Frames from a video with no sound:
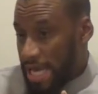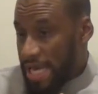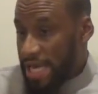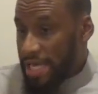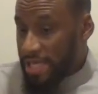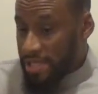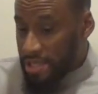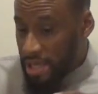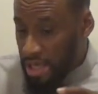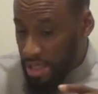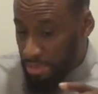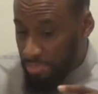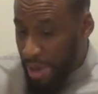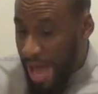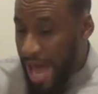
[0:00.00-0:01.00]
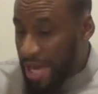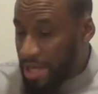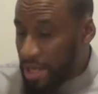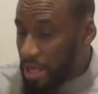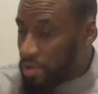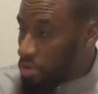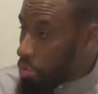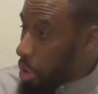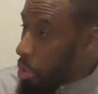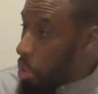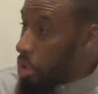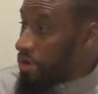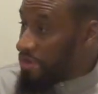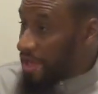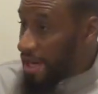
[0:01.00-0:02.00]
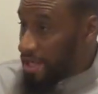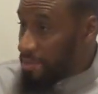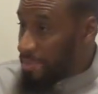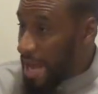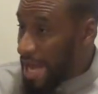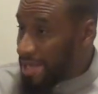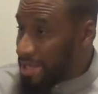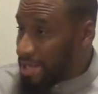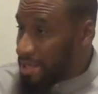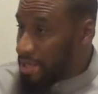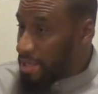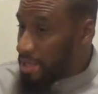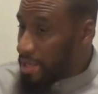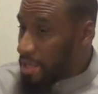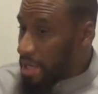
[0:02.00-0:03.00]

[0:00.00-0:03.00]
it, the ibadah, the reward of that ibadah,